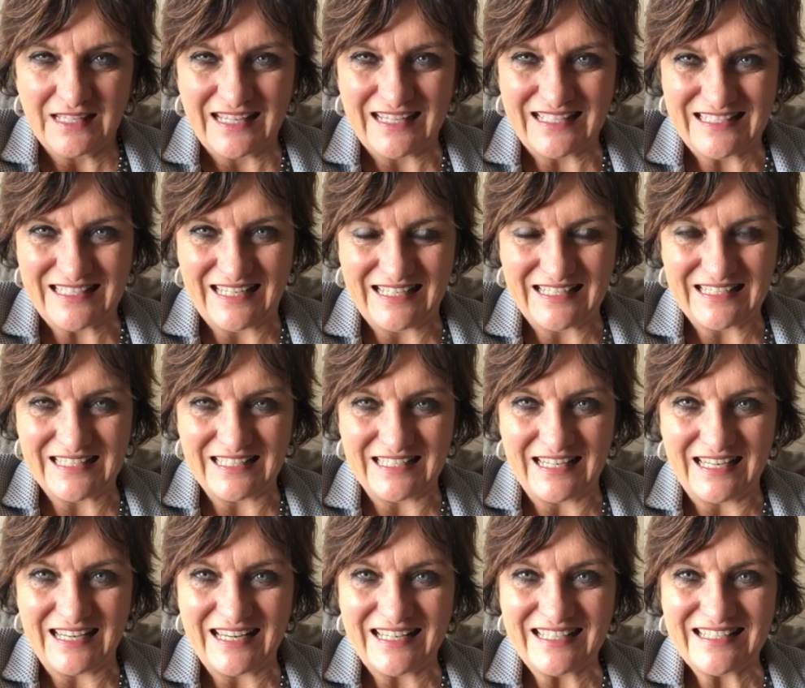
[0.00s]

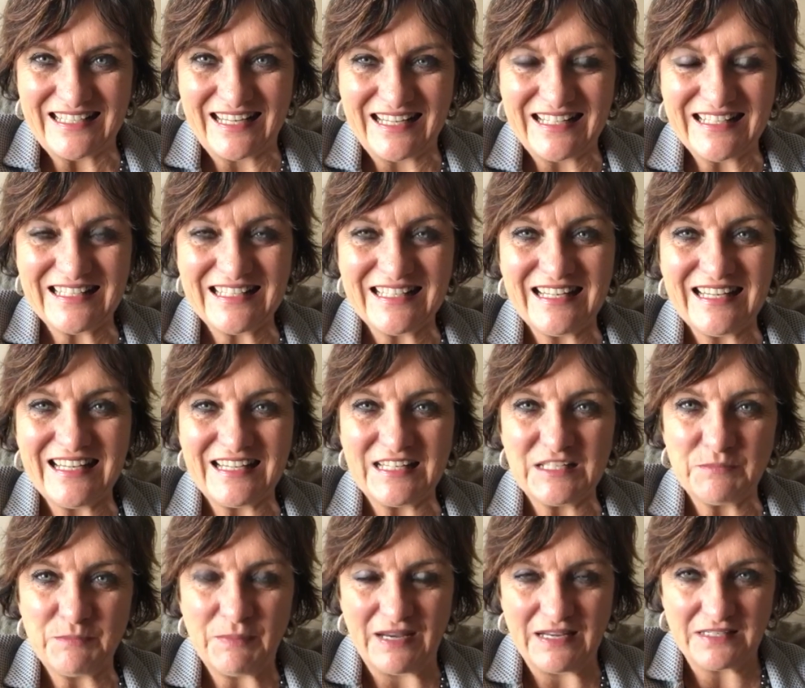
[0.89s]
Intensity. Intensity
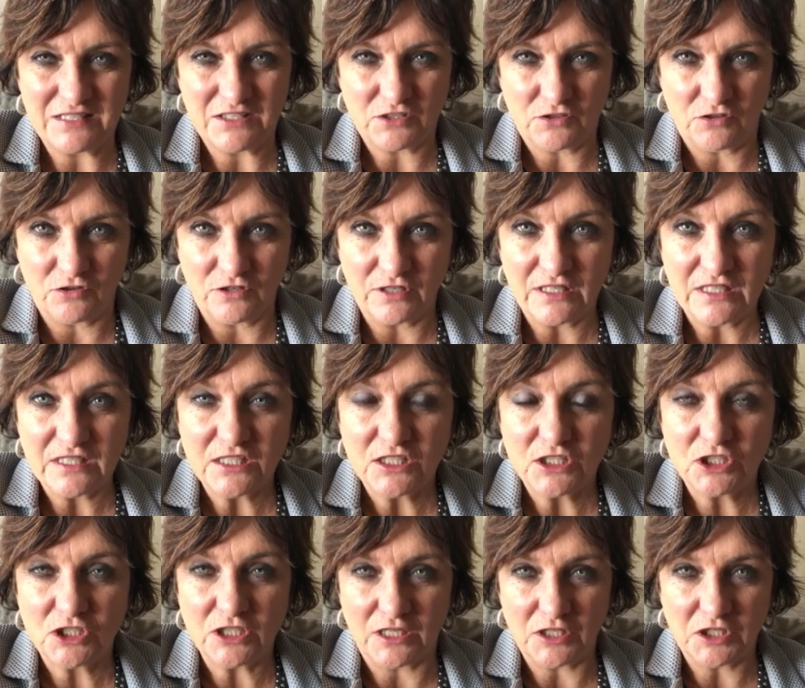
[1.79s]
is based on
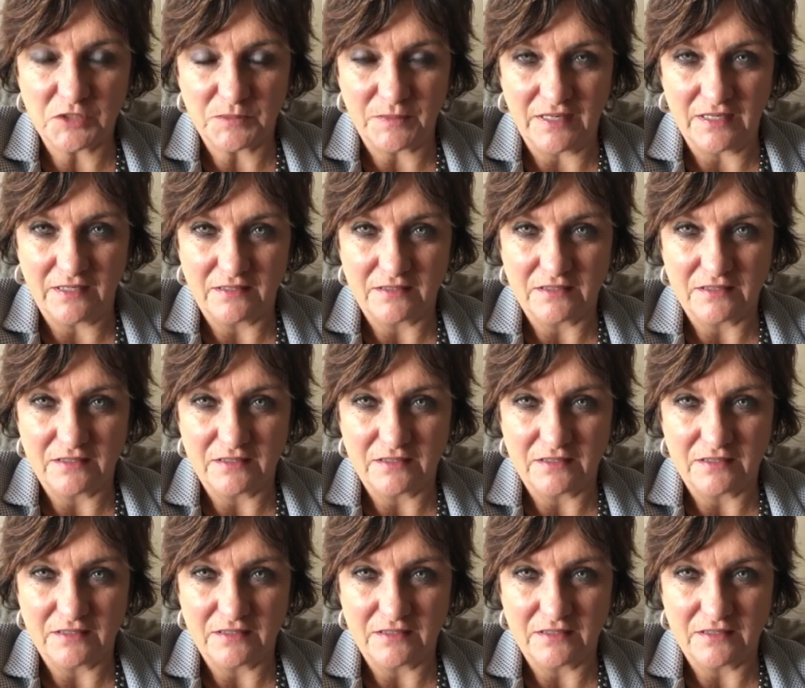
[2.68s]
judgment.